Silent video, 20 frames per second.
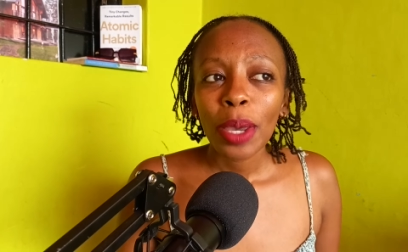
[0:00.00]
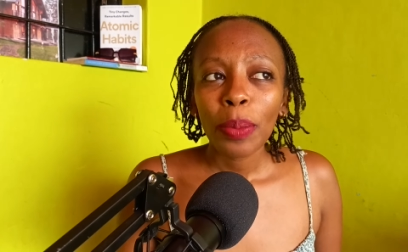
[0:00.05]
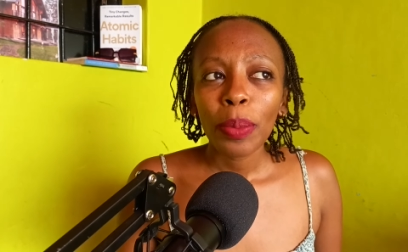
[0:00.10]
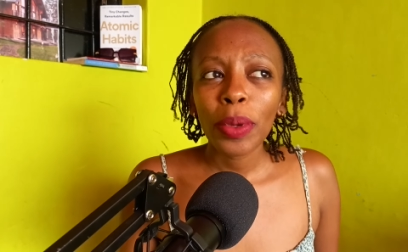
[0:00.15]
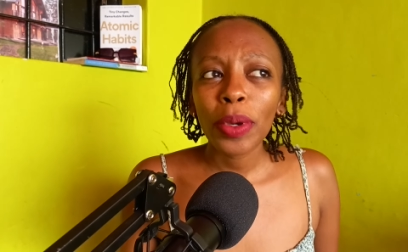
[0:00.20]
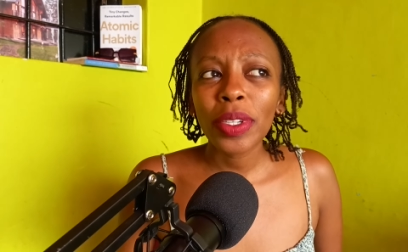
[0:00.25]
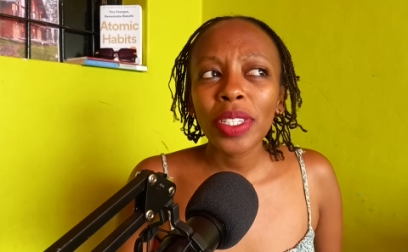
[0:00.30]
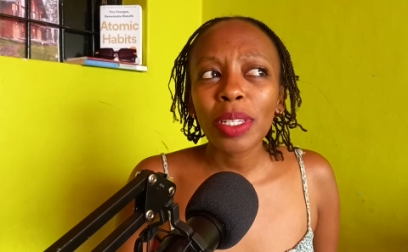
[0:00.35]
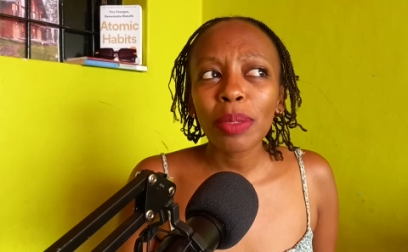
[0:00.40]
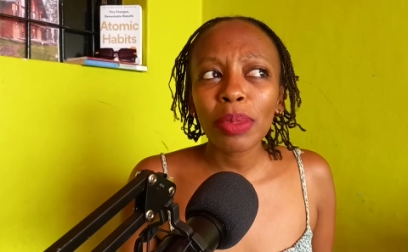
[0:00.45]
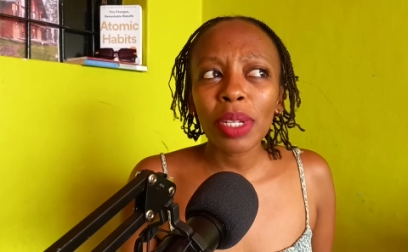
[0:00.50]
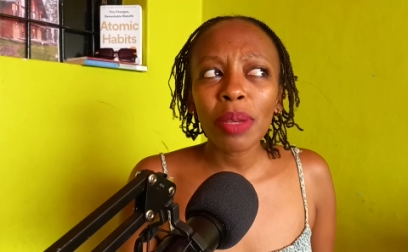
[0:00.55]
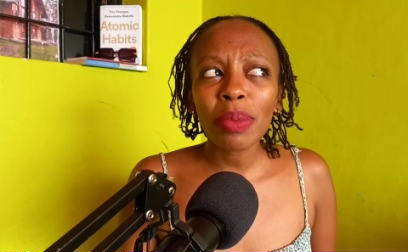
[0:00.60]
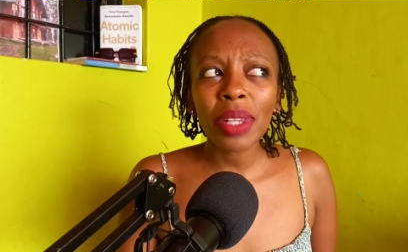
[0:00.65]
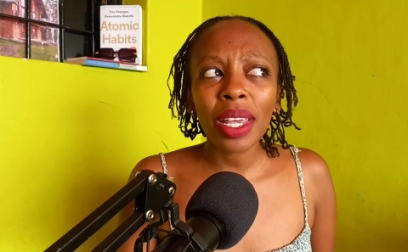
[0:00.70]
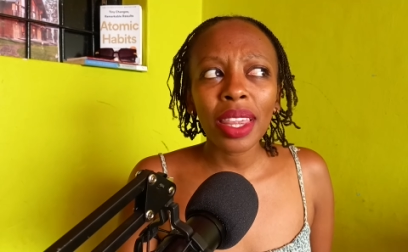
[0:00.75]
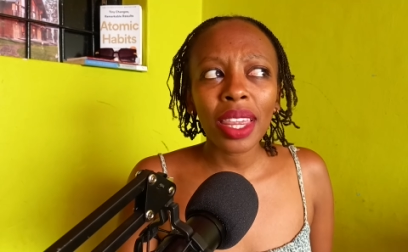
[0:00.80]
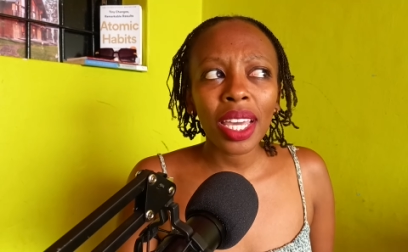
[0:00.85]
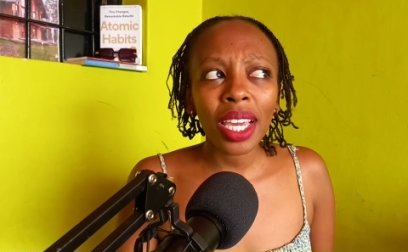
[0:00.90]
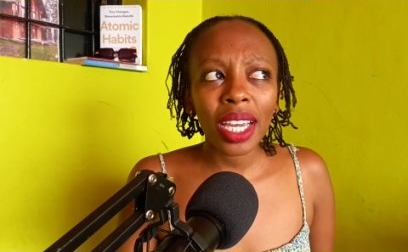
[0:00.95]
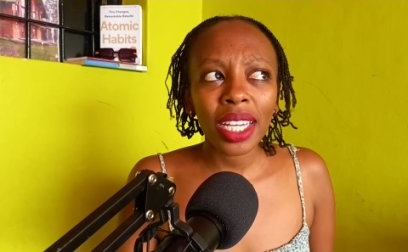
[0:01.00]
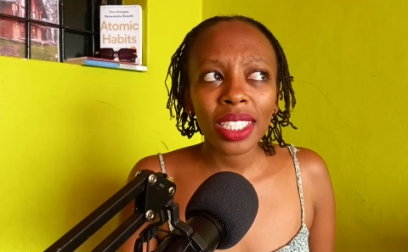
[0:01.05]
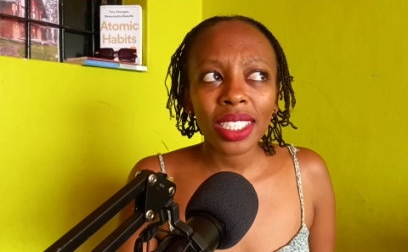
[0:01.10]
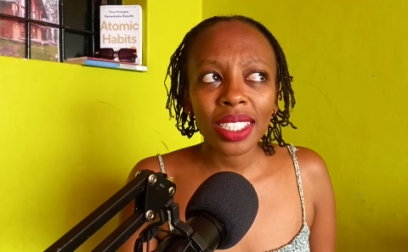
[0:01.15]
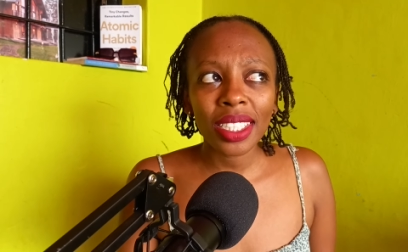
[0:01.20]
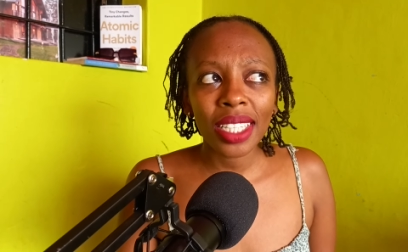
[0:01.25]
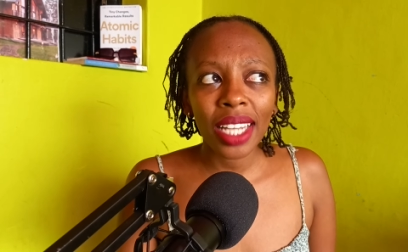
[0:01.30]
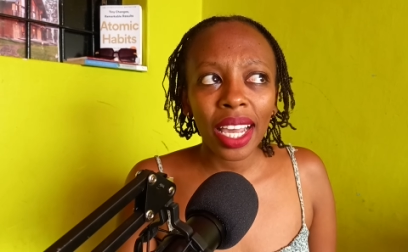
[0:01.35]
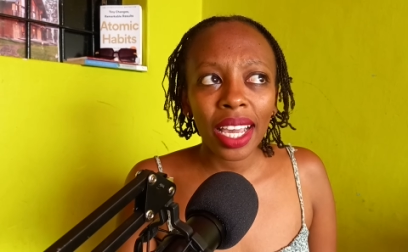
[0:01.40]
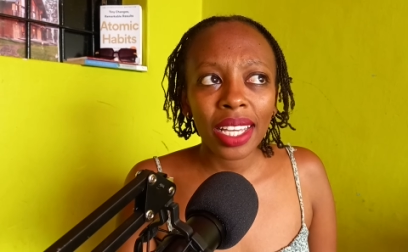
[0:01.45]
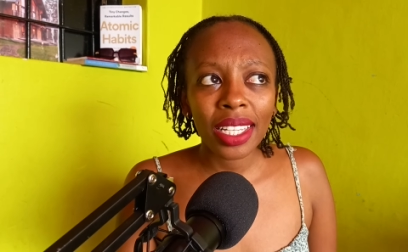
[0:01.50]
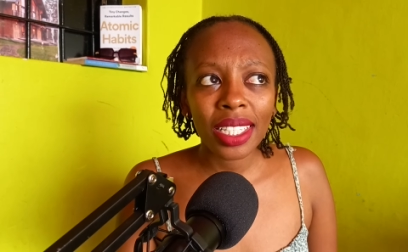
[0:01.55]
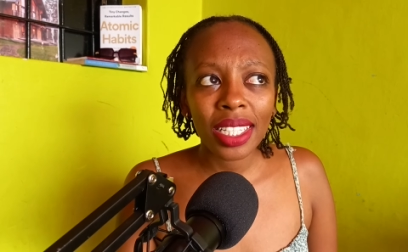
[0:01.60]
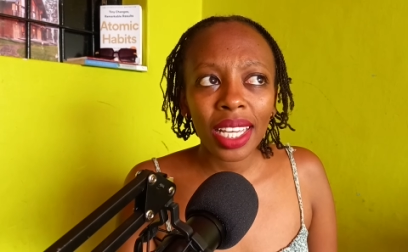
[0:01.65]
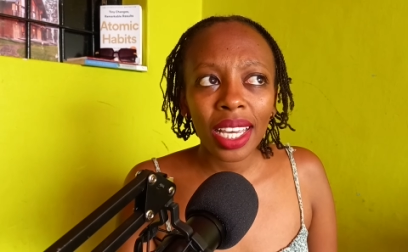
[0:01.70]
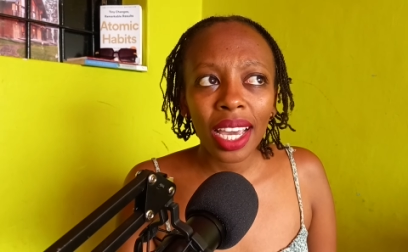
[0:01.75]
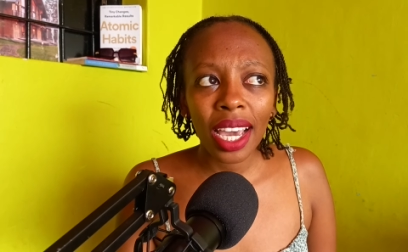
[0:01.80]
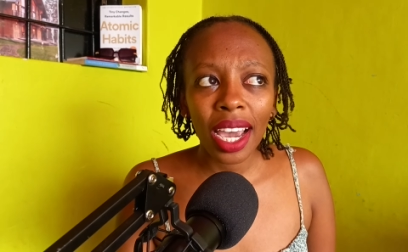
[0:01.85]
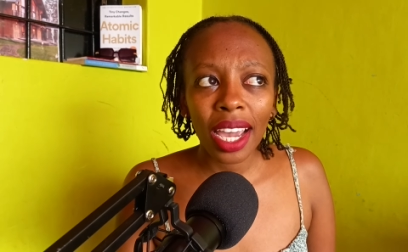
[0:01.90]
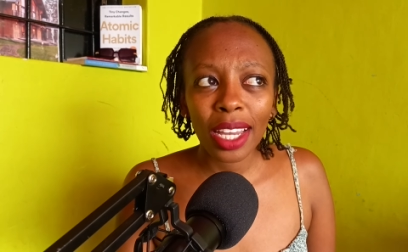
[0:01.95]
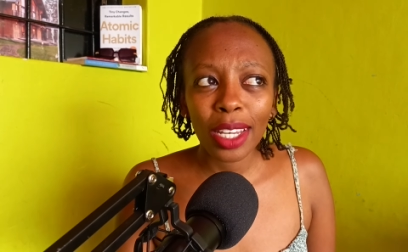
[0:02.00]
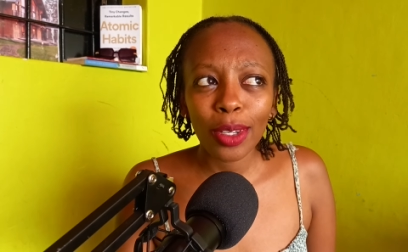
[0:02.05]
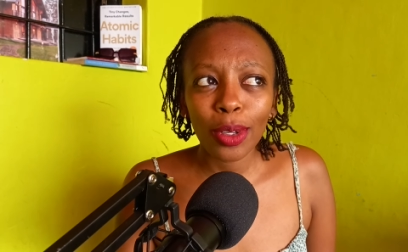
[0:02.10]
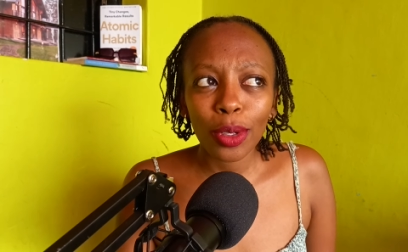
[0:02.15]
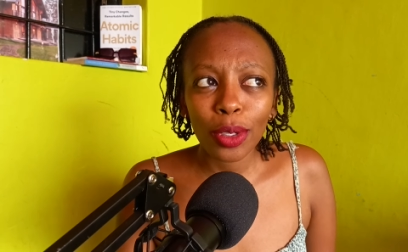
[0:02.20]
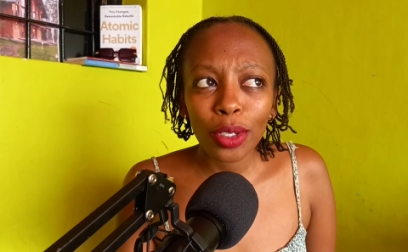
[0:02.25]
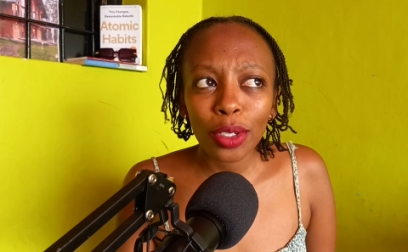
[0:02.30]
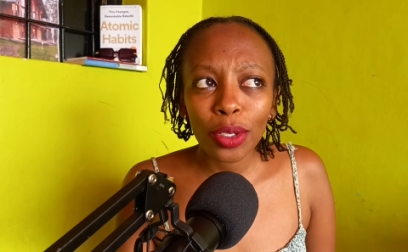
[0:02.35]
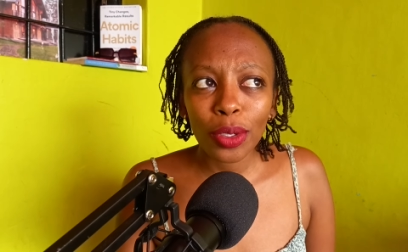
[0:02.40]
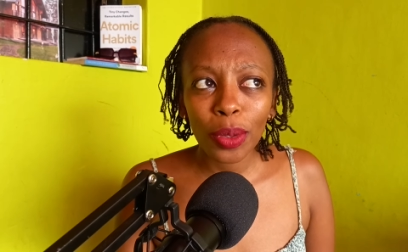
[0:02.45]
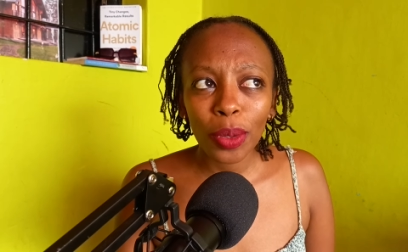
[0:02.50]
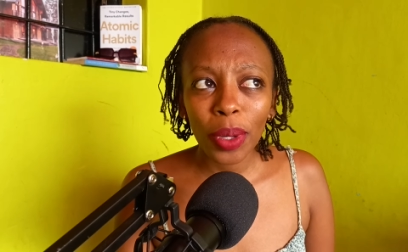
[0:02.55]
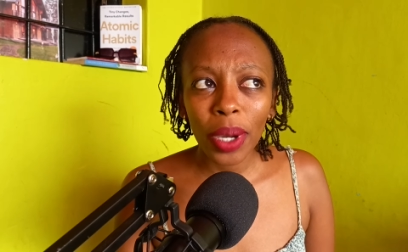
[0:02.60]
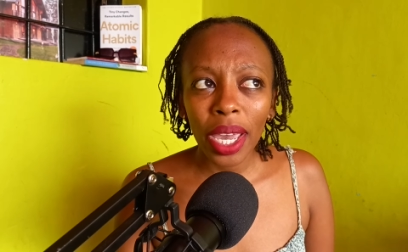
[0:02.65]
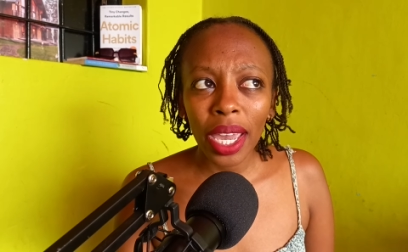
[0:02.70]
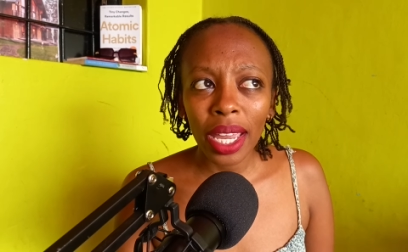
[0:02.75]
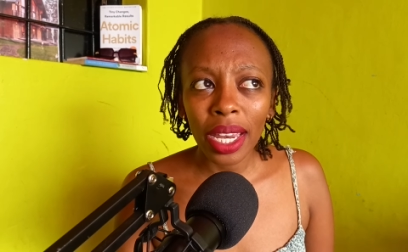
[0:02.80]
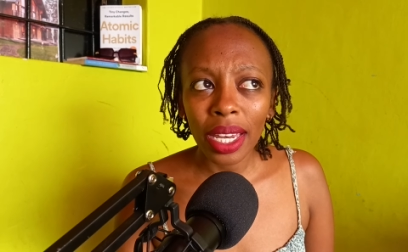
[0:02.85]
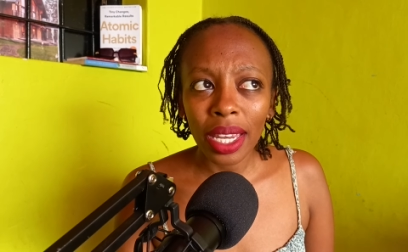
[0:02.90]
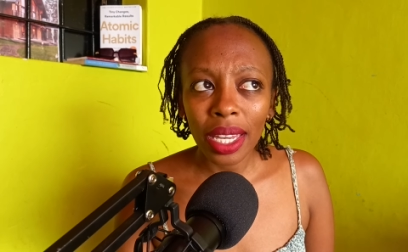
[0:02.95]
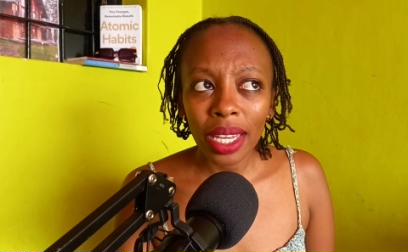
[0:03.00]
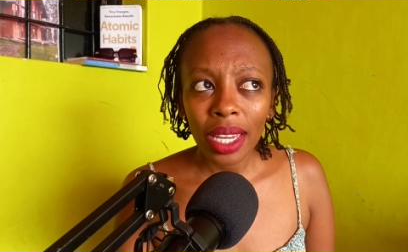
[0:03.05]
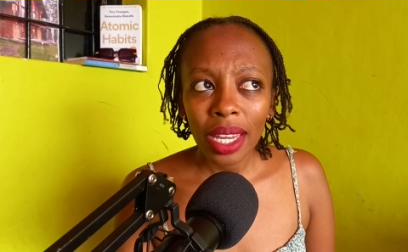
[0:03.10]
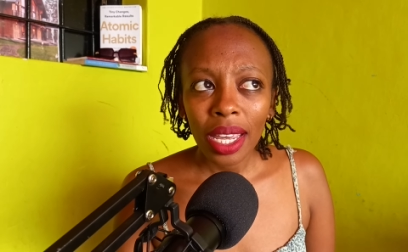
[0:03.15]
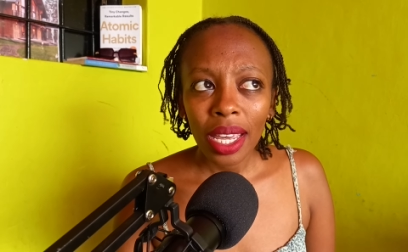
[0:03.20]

Because sometimes I think I just like say I don't know, and